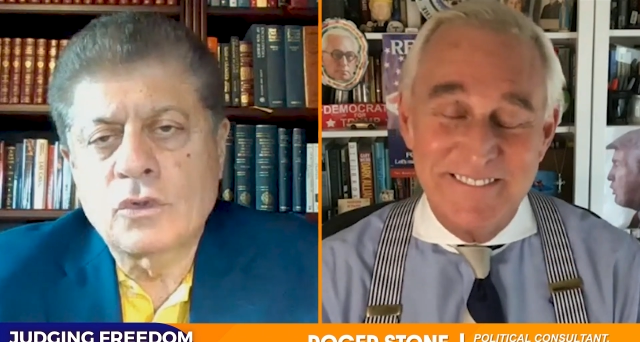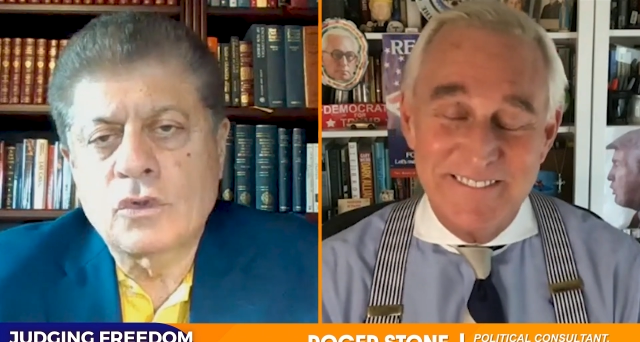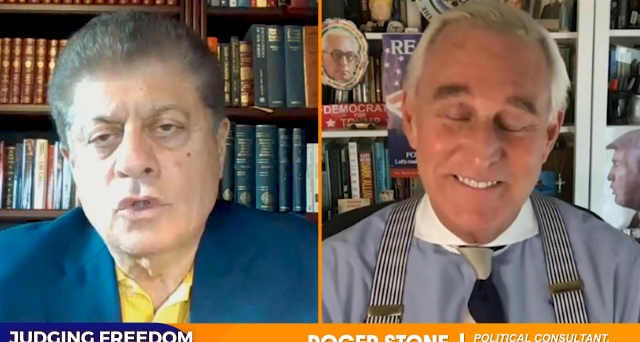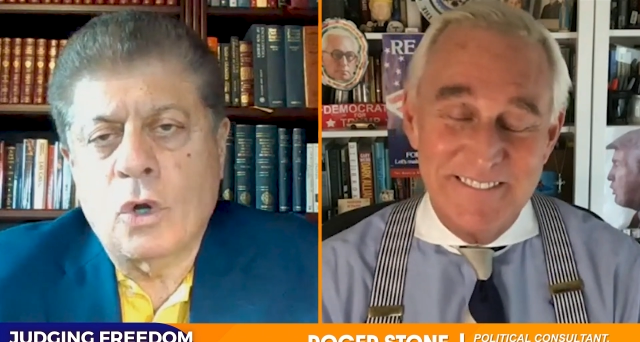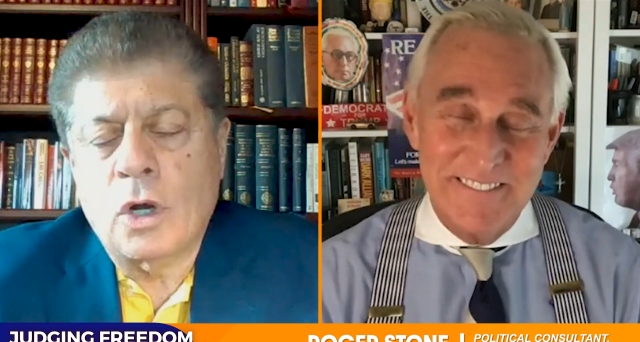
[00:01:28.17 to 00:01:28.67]

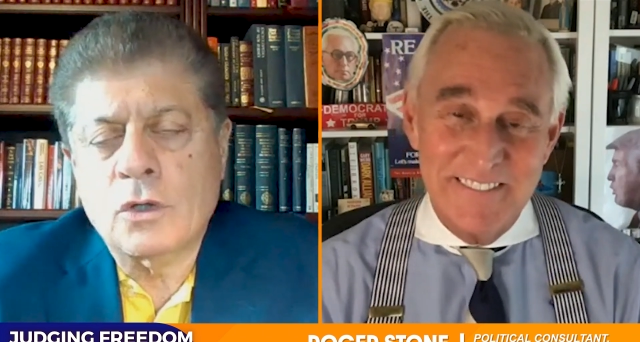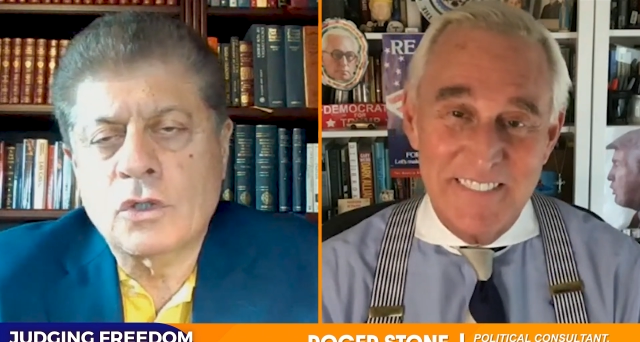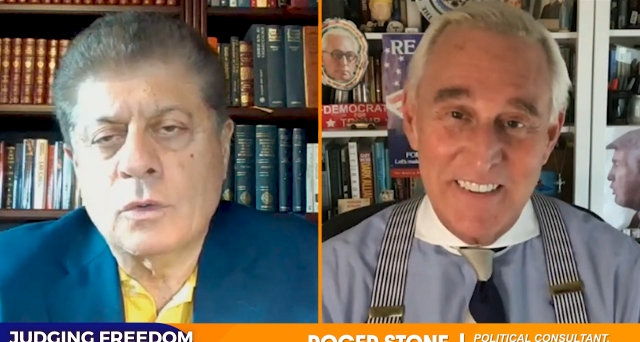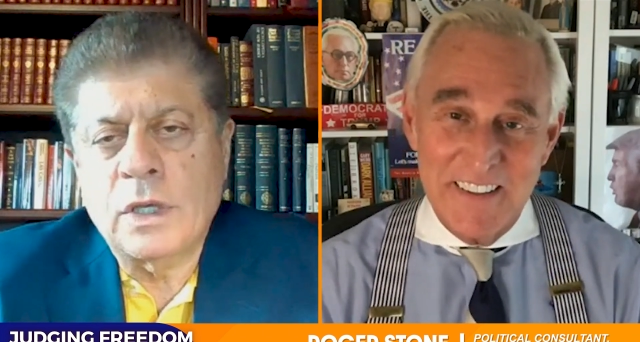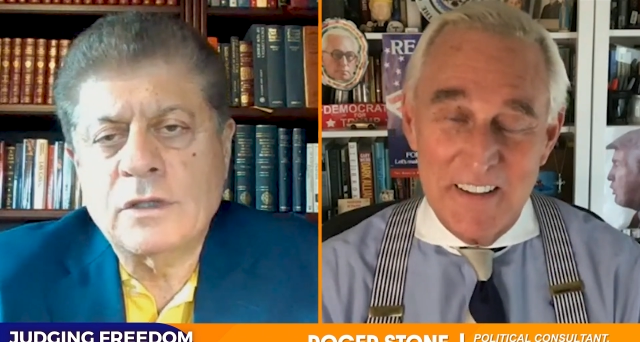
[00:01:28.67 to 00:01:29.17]
Speaker 1: talk
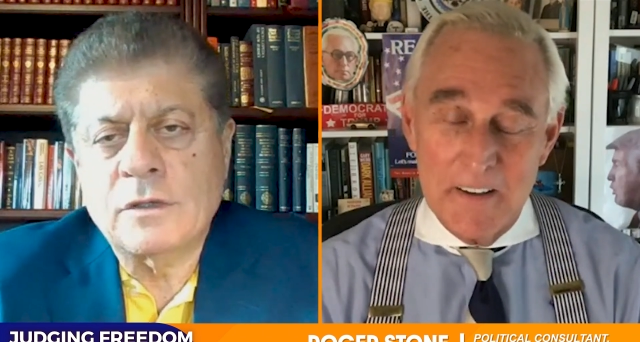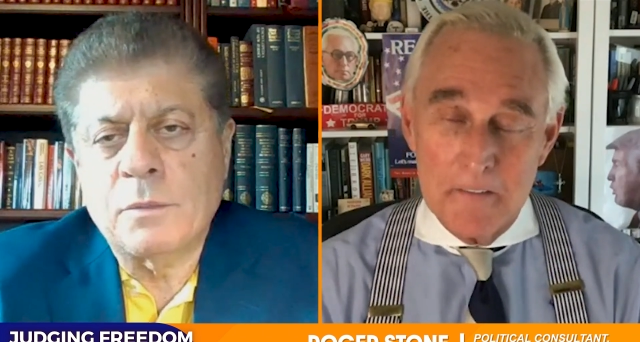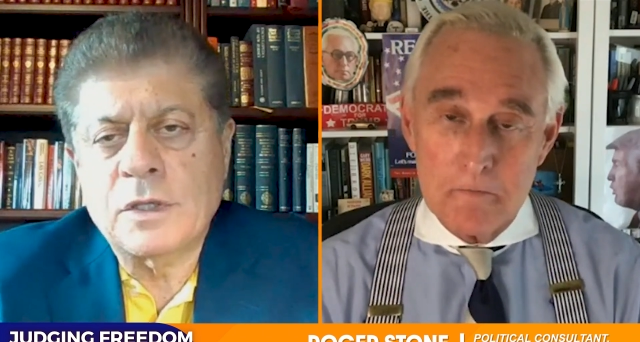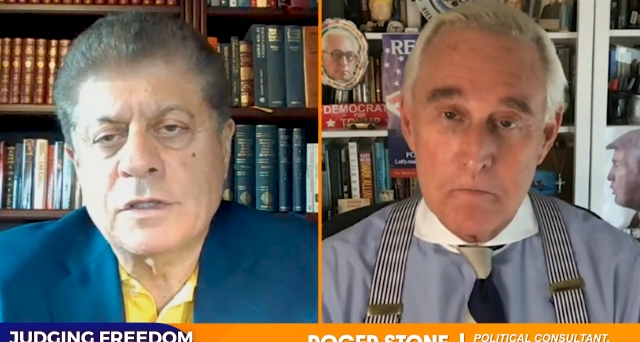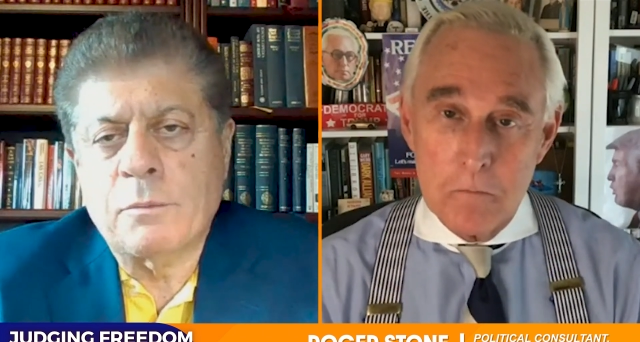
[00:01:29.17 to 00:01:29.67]
to
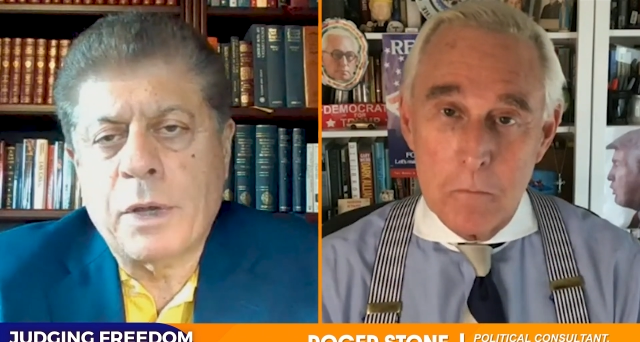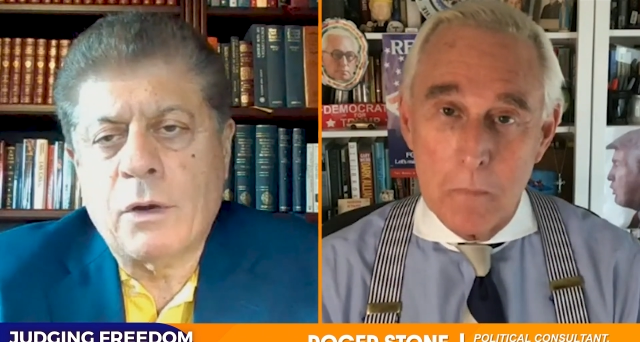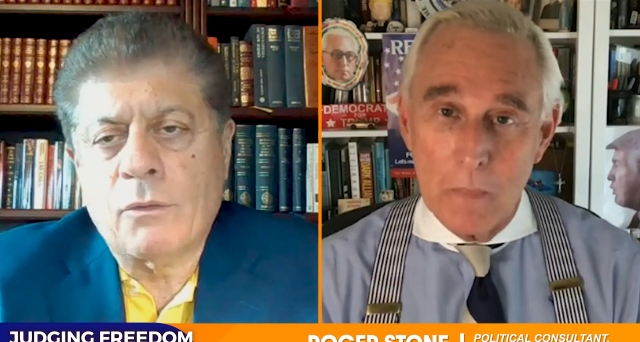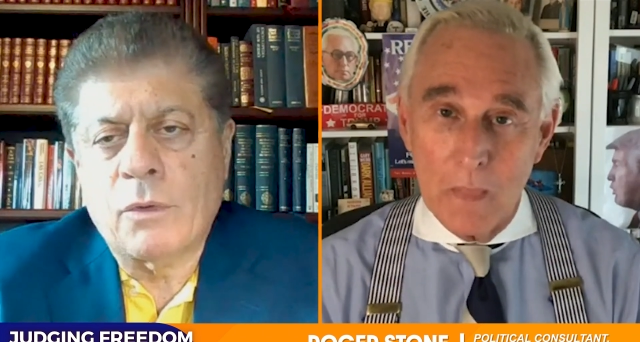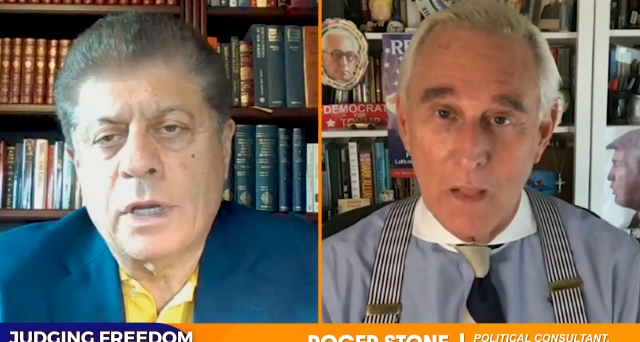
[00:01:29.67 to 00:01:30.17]
intimates
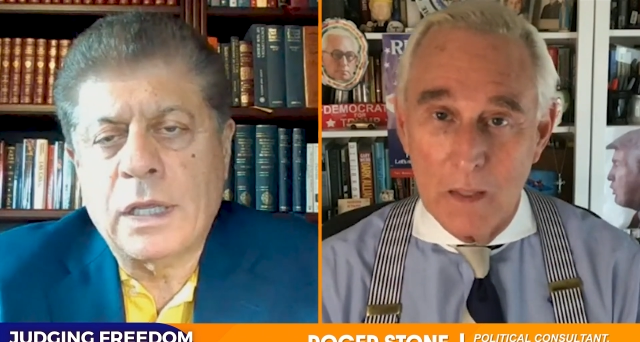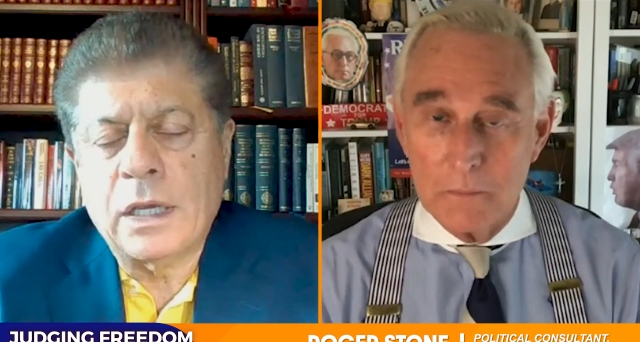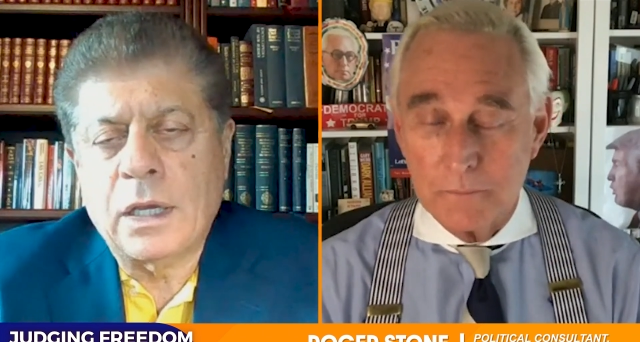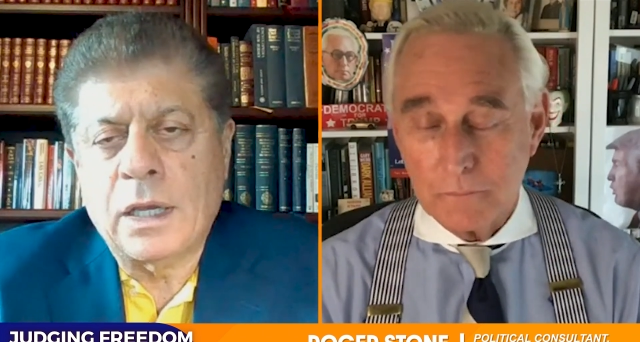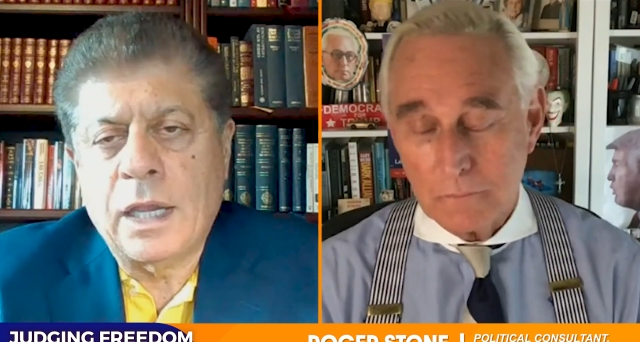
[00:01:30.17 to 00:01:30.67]
about
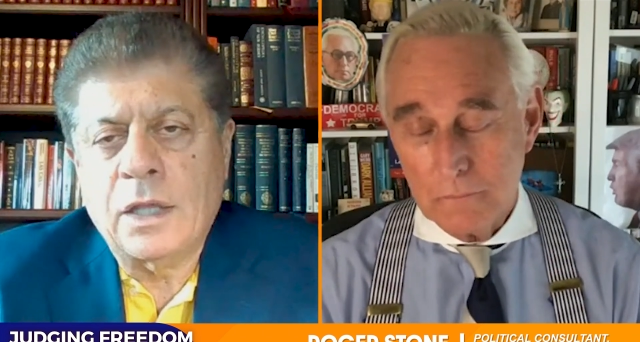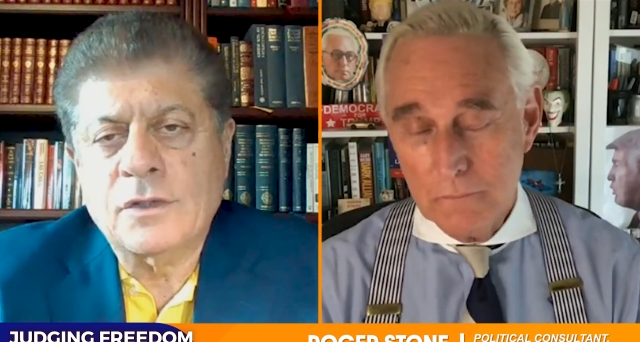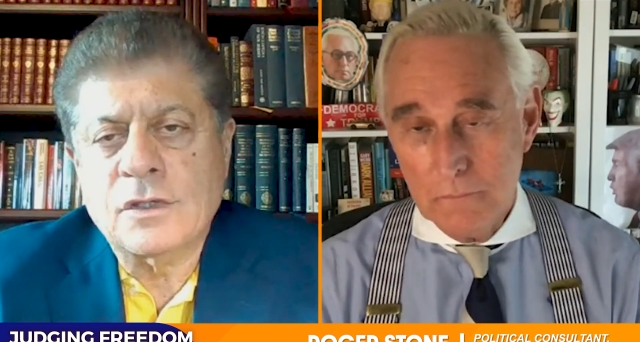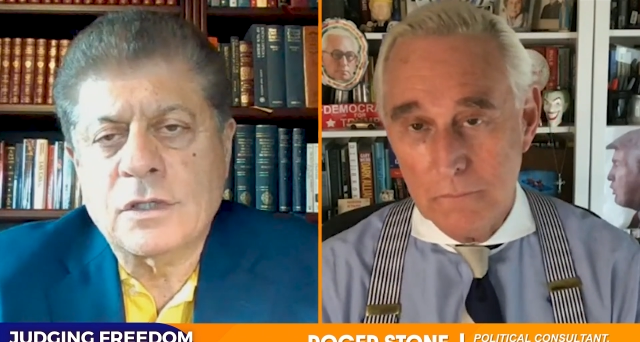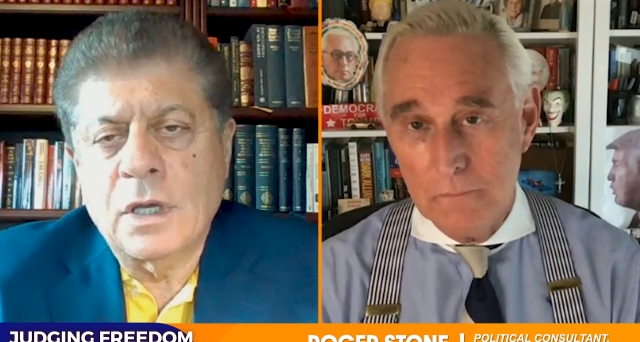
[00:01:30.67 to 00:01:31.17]
running against?